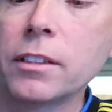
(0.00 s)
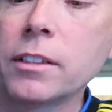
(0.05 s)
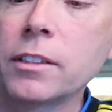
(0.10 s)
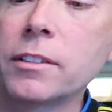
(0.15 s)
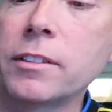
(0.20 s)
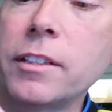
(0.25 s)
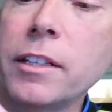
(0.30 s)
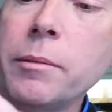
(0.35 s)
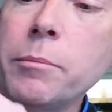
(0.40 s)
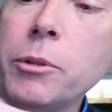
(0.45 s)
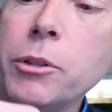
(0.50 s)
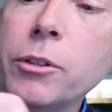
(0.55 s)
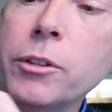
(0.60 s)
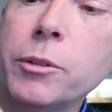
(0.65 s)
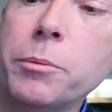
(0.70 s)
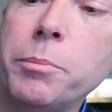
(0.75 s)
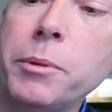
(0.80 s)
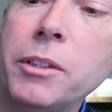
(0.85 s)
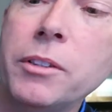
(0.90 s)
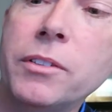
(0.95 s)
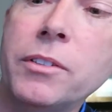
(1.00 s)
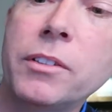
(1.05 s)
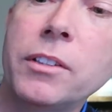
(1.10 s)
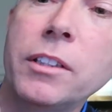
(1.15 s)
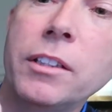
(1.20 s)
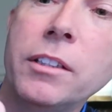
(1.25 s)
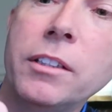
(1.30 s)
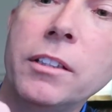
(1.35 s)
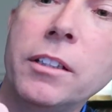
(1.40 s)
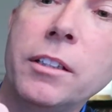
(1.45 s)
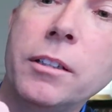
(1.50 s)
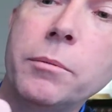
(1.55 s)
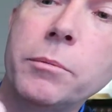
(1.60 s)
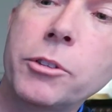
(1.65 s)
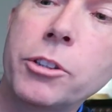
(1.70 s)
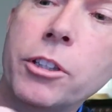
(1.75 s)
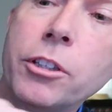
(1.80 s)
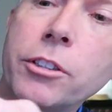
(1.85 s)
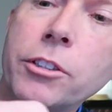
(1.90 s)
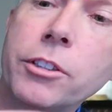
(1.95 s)
same USB-C
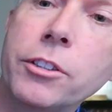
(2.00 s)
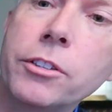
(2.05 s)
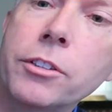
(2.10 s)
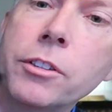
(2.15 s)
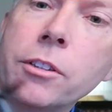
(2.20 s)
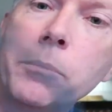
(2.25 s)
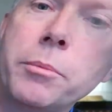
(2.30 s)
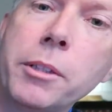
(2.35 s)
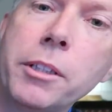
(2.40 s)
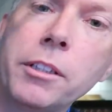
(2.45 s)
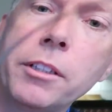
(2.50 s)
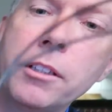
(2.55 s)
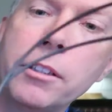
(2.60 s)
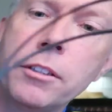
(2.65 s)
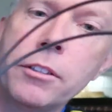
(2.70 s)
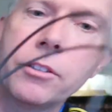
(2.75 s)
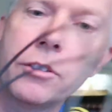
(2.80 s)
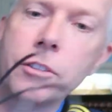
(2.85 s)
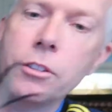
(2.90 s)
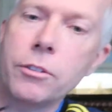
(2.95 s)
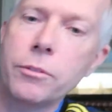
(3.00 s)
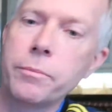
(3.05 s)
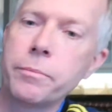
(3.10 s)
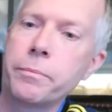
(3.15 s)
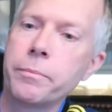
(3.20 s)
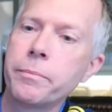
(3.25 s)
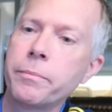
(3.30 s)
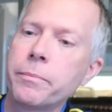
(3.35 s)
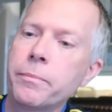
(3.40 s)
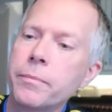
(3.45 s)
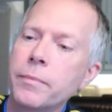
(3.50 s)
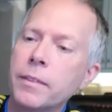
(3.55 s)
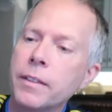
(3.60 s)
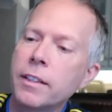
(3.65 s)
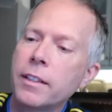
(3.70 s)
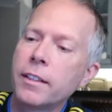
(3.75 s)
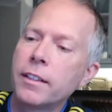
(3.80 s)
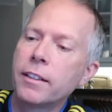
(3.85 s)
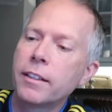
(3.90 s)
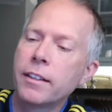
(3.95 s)
charger is going to be in here. So
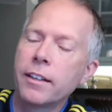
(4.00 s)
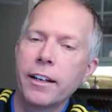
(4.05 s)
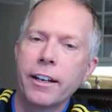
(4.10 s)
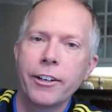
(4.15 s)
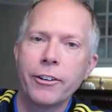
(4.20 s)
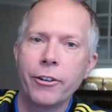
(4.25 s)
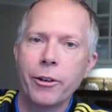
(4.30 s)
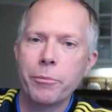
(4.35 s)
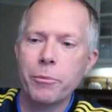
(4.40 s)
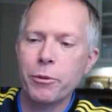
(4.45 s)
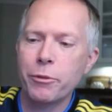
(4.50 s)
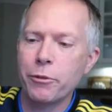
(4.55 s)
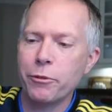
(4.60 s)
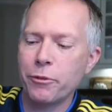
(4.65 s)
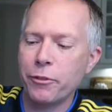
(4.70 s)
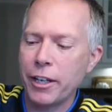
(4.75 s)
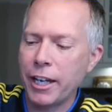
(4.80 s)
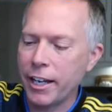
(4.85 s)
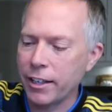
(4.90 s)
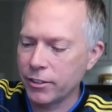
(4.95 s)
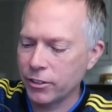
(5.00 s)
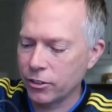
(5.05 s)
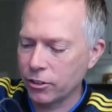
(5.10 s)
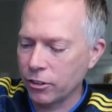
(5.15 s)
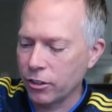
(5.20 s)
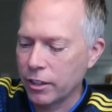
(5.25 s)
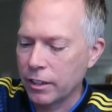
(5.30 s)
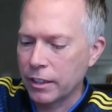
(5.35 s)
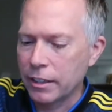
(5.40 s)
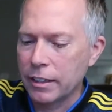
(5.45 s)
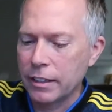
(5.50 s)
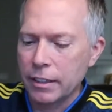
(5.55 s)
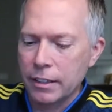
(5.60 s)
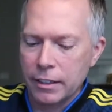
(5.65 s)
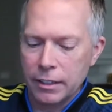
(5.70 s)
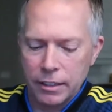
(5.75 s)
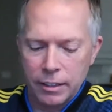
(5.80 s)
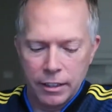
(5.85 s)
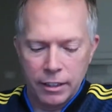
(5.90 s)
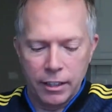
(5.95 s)
I know I'm moving fast. So
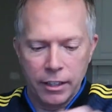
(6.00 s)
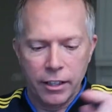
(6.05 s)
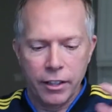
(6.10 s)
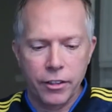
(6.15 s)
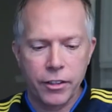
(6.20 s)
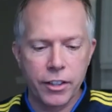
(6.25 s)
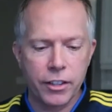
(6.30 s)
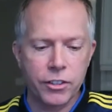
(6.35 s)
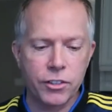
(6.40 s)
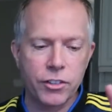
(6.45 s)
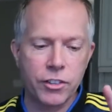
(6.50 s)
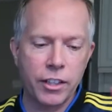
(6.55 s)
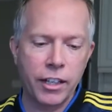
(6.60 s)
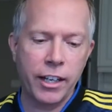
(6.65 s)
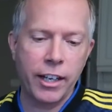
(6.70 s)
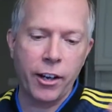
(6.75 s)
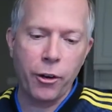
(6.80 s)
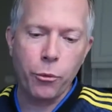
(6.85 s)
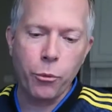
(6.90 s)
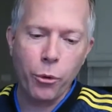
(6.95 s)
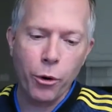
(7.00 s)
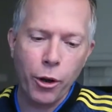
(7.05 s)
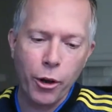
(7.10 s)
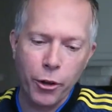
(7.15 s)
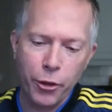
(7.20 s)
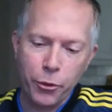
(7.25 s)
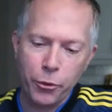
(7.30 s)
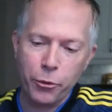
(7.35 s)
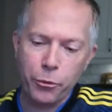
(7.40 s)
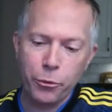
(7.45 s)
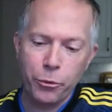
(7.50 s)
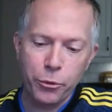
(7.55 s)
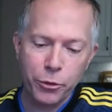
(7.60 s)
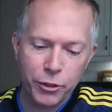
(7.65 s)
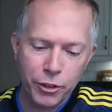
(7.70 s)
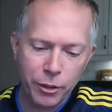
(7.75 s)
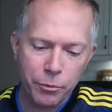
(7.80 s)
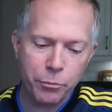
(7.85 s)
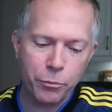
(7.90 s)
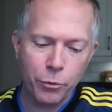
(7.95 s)
this,
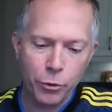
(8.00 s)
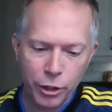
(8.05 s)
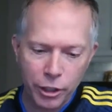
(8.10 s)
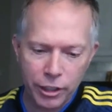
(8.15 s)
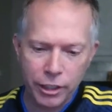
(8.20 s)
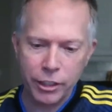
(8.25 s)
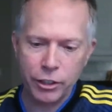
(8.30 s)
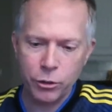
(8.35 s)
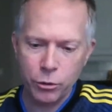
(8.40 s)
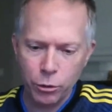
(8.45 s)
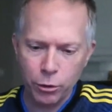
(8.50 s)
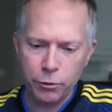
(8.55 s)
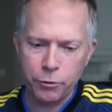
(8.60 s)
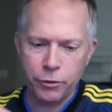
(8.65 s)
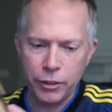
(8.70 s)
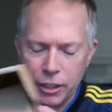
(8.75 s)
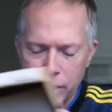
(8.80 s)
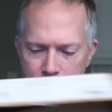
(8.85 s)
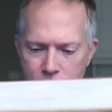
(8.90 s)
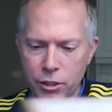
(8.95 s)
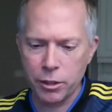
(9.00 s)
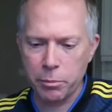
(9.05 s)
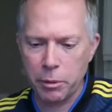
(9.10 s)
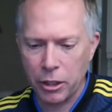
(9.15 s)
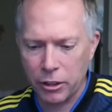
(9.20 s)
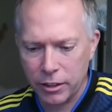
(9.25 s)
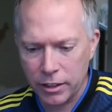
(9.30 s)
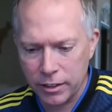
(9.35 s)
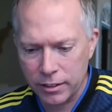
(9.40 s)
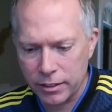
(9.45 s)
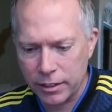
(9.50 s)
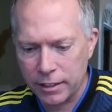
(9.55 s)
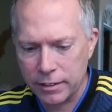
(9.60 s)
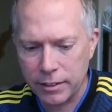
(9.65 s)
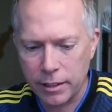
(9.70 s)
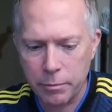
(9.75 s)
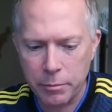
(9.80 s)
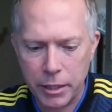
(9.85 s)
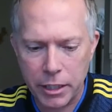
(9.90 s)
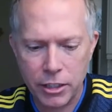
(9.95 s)
some really cool features about this, as
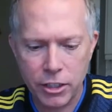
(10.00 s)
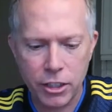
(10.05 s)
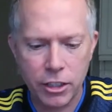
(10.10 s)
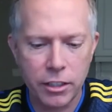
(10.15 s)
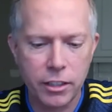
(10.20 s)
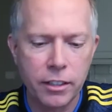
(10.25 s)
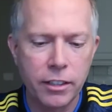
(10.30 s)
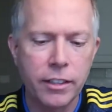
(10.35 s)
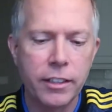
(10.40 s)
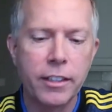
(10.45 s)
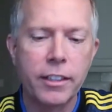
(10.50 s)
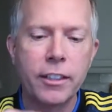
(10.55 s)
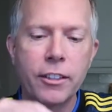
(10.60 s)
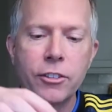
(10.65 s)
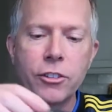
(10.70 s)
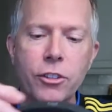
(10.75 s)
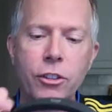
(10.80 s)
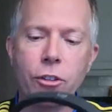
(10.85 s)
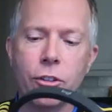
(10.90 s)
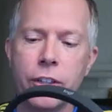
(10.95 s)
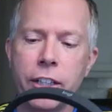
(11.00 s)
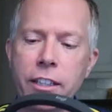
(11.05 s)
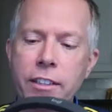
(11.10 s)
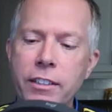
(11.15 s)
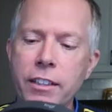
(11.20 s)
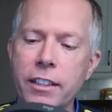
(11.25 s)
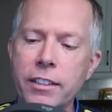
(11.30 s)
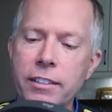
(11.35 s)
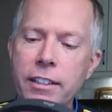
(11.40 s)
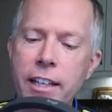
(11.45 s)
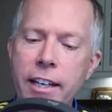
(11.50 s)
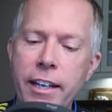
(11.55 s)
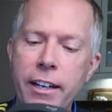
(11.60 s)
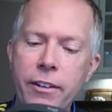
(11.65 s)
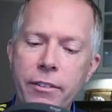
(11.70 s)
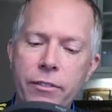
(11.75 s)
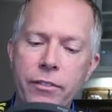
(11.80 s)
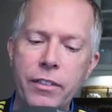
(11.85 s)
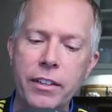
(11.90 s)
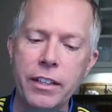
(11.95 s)
I mentioned. So it does
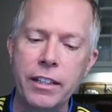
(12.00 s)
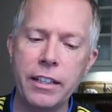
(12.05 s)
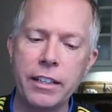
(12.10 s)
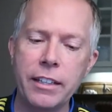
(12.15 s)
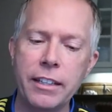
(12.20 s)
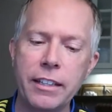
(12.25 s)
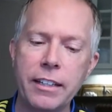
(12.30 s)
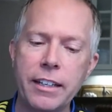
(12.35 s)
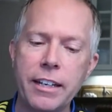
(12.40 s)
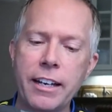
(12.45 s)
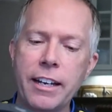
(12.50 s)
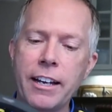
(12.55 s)
have the